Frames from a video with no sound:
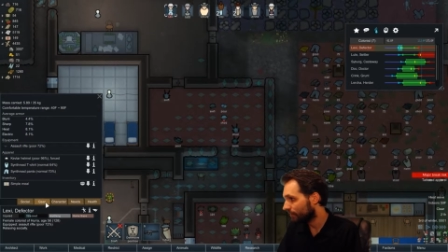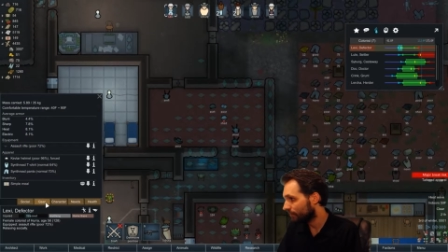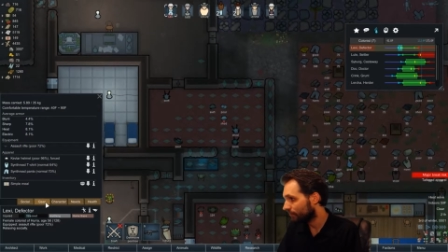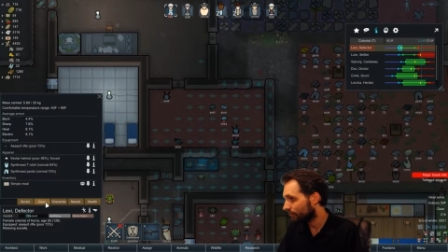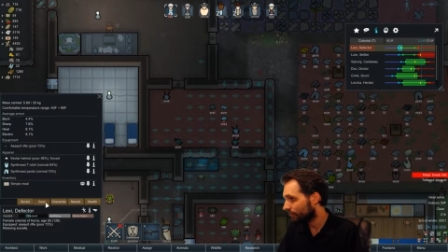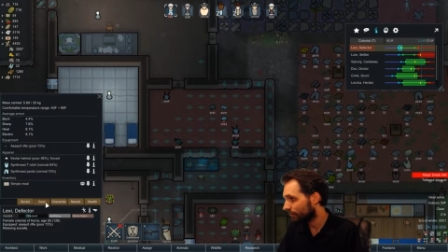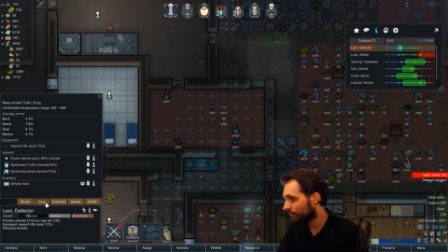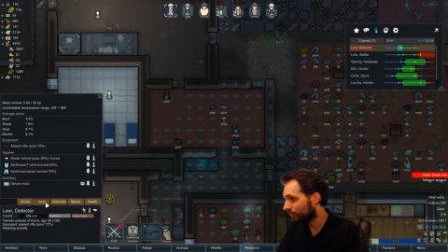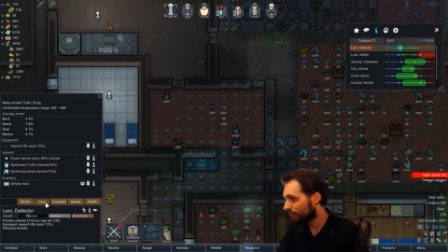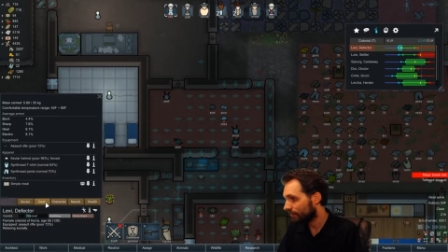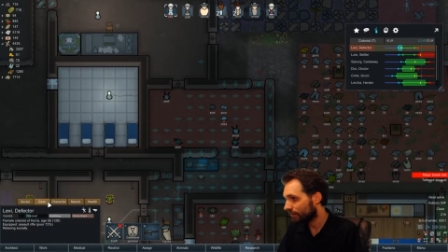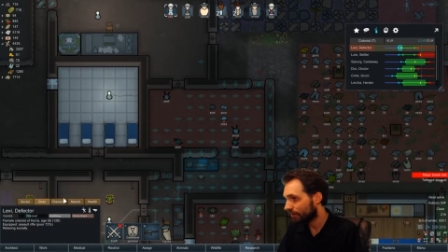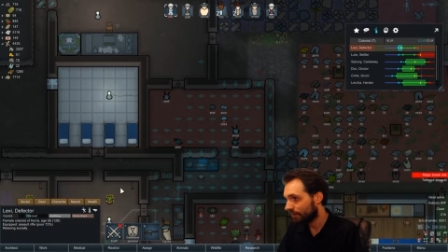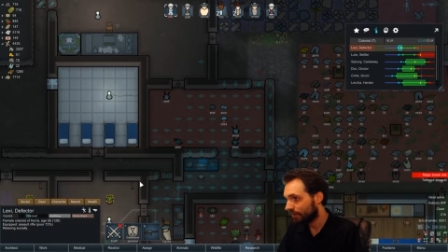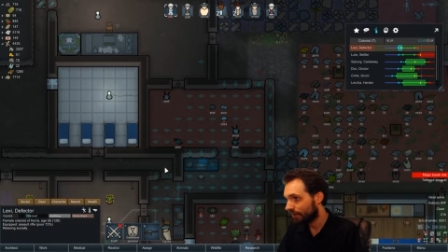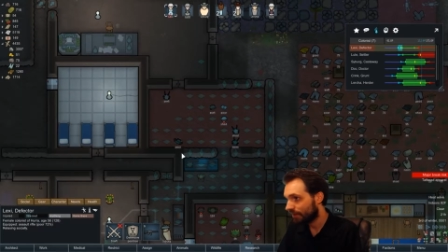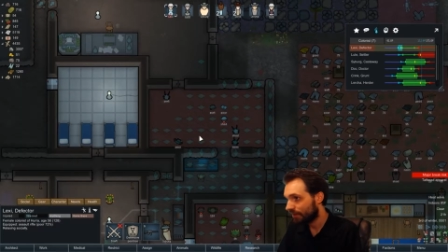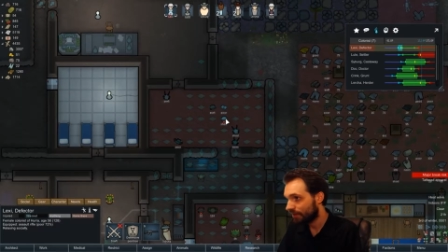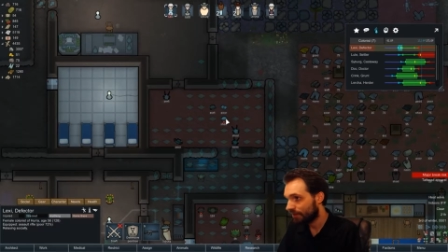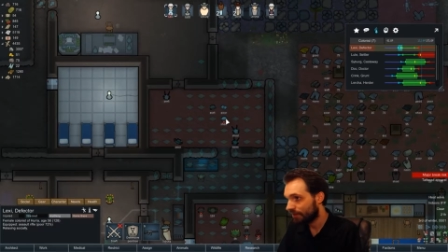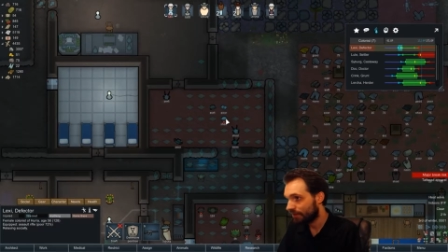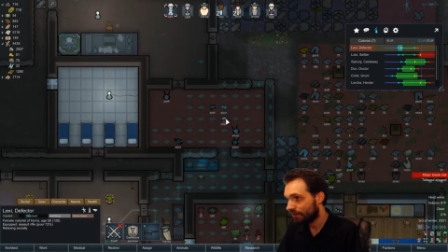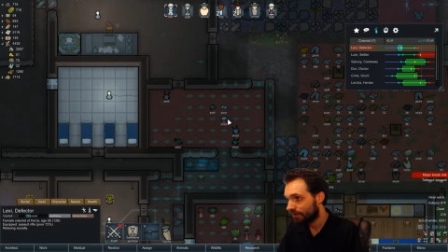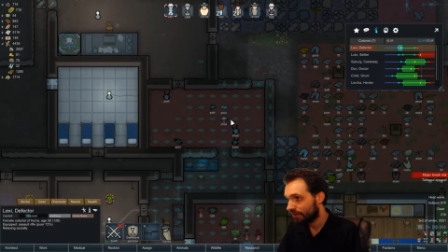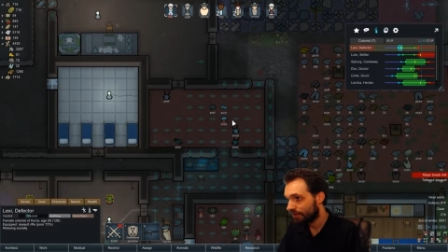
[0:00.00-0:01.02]
You've got the
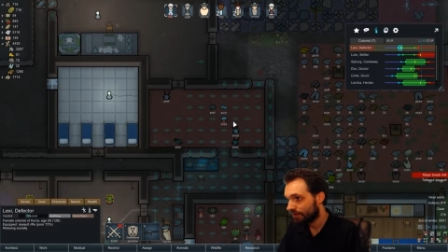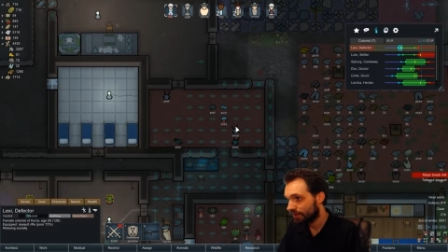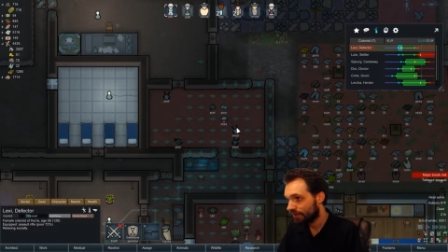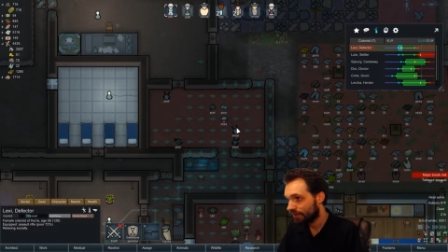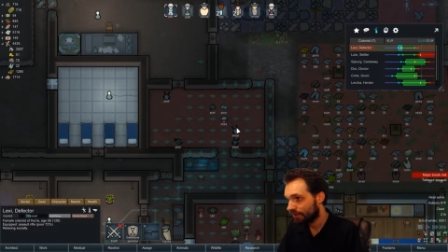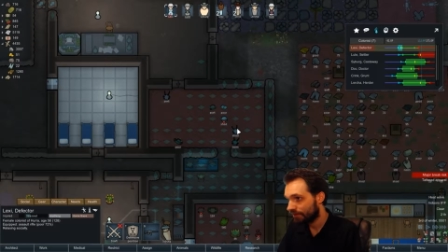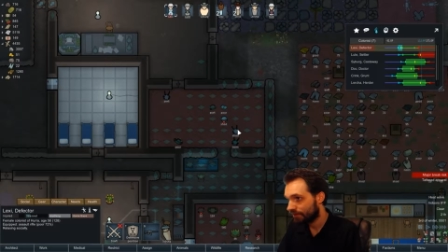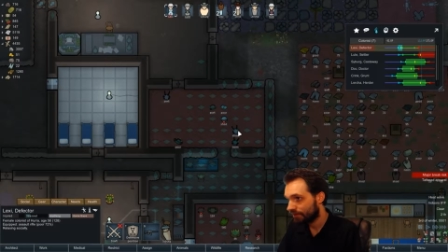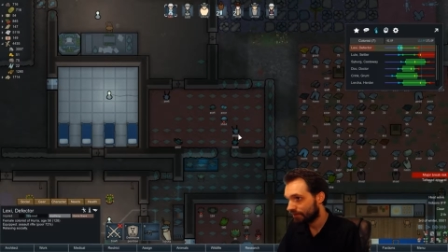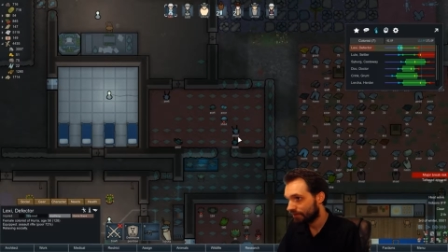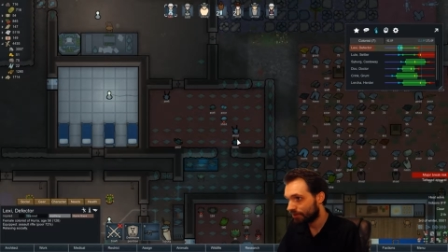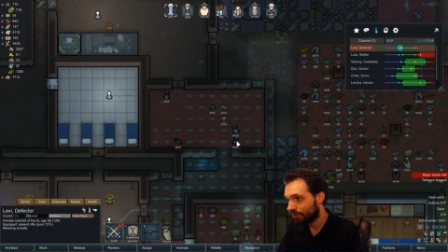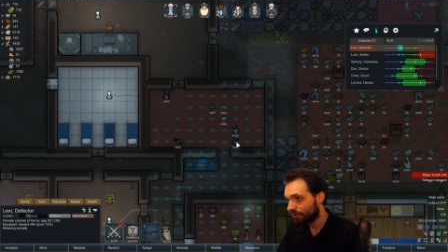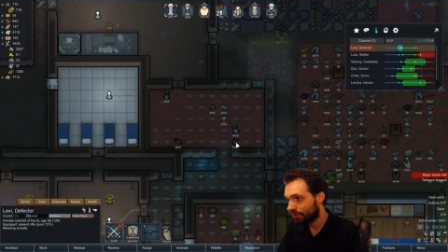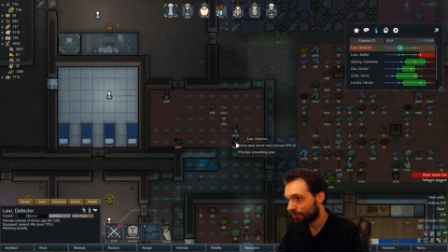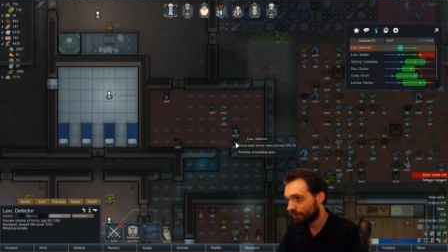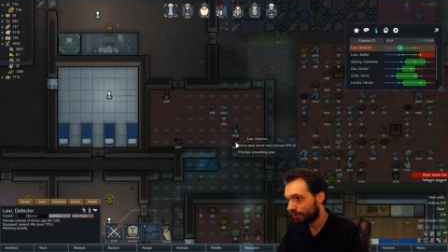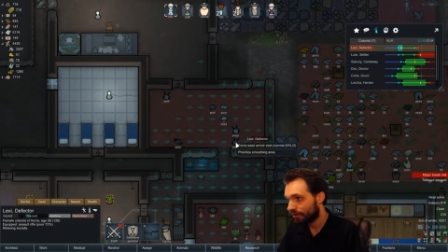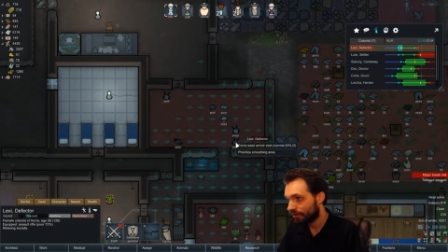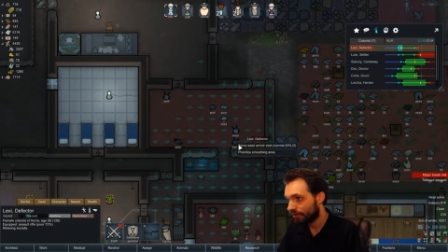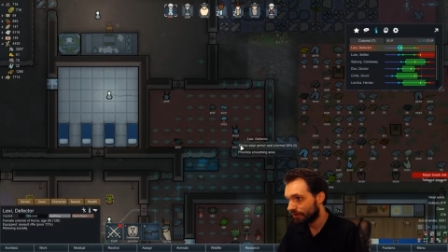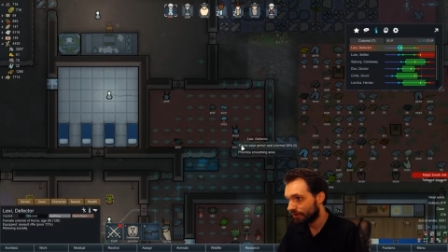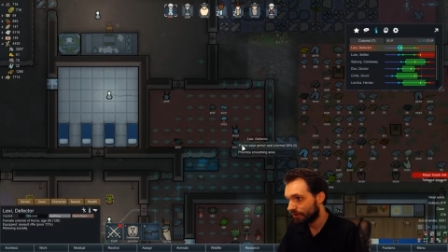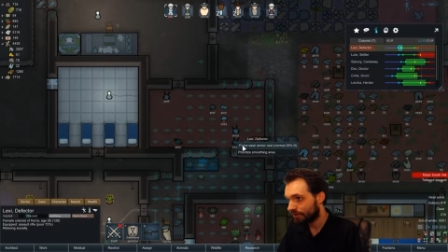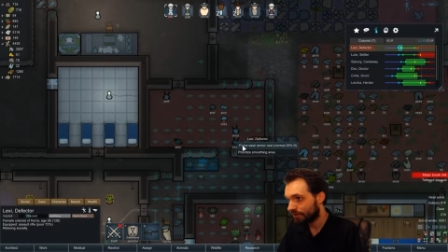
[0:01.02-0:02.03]
Kevlar
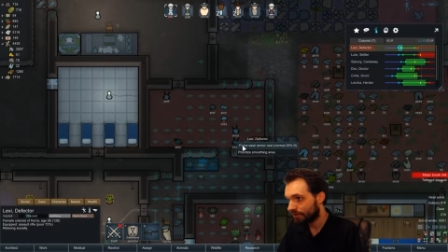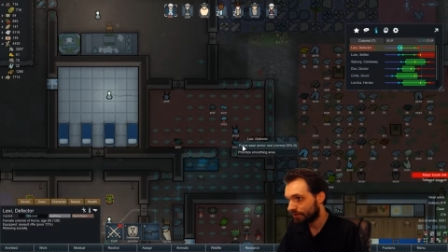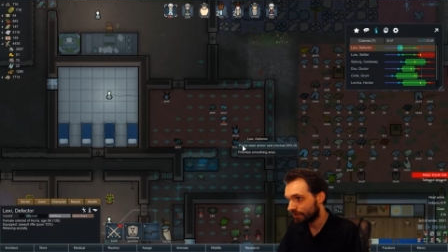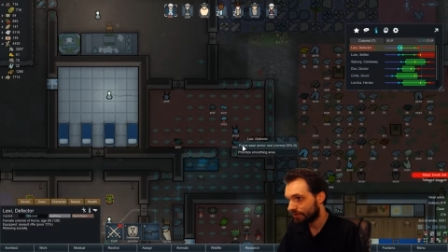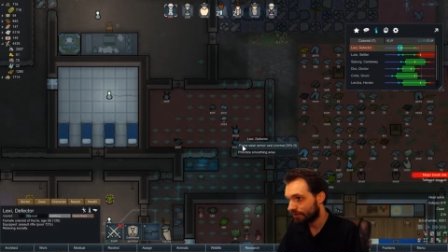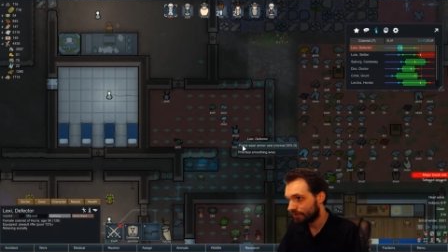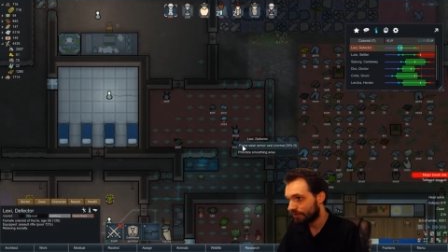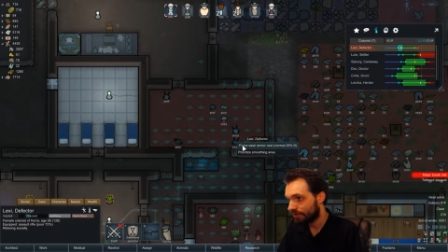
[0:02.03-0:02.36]
and